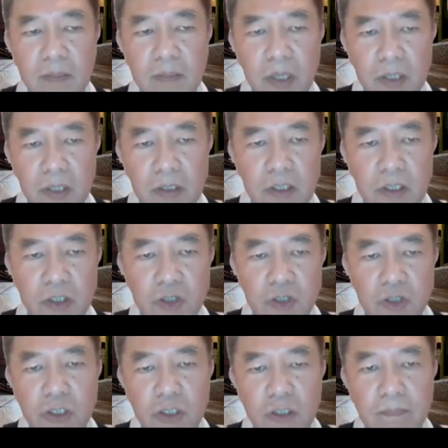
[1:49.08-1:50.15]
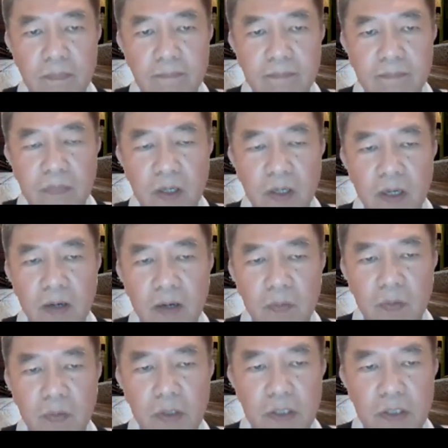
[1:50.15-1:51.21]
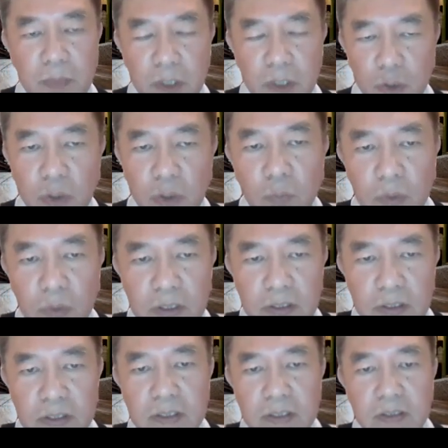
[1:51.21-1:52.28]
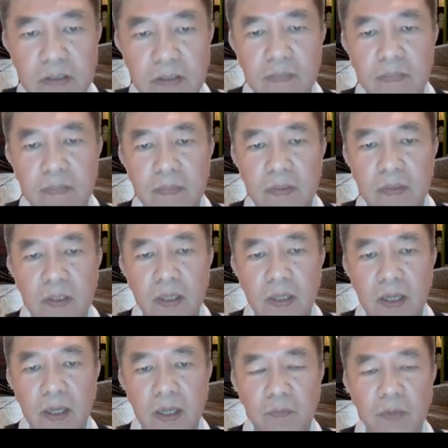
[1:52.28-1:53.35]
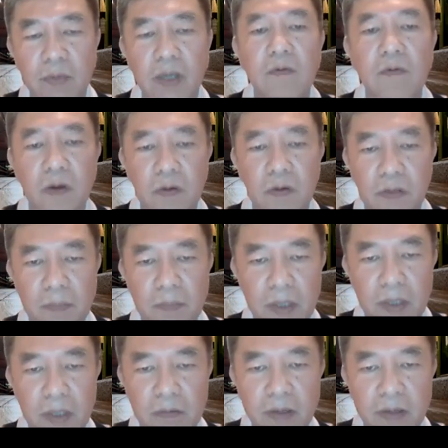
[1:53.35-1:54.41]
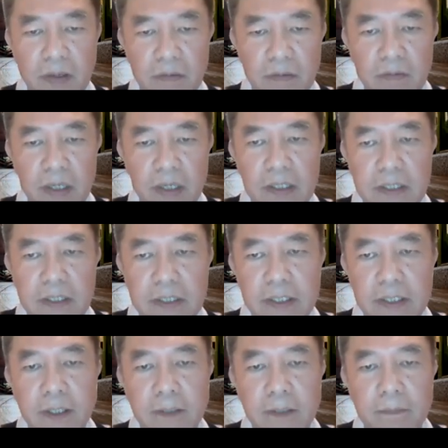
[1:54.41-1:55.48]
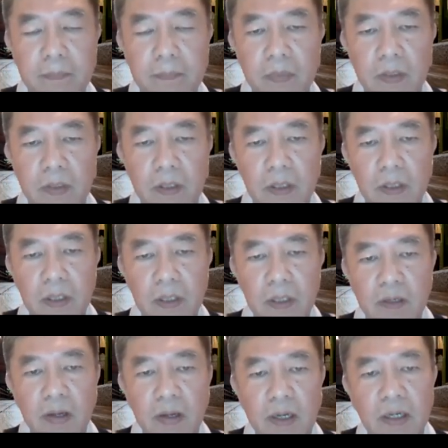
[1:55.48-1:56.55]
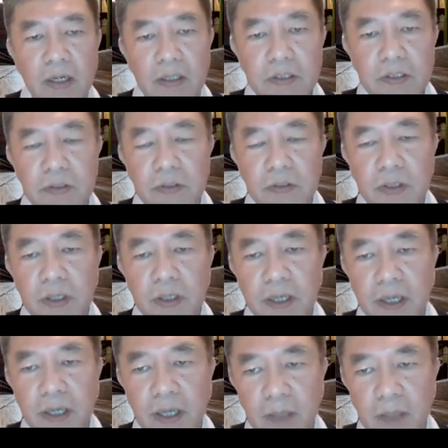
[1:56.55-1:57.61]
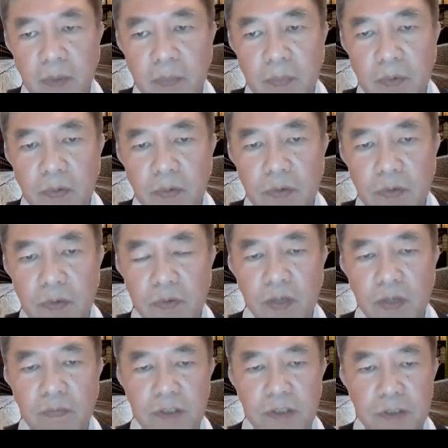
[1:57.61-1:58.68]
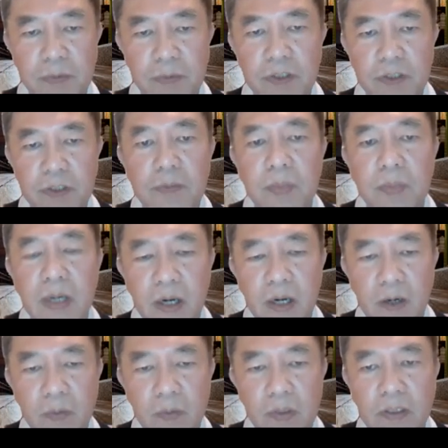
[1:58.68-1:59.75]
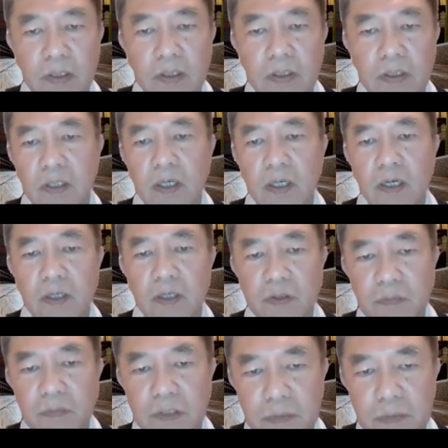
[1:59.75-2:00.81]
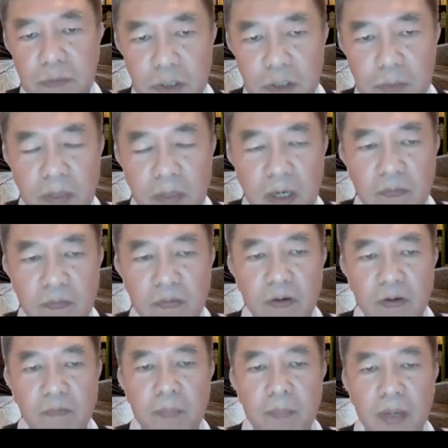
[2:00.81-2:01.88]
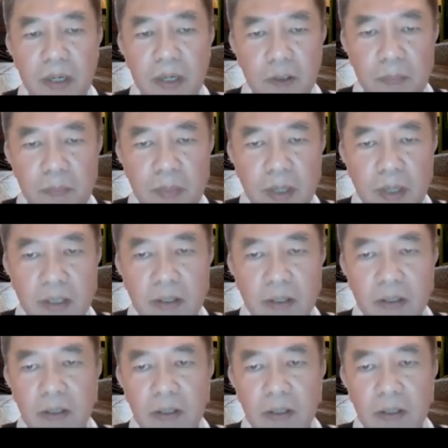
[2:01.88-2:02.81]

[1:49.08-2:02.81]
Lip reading: in the teaching is between words, and we have to contemplate on that great understanding. Now, unless you're capable, you have the spiritual power, unless you have the spiritual power of mind-to-mind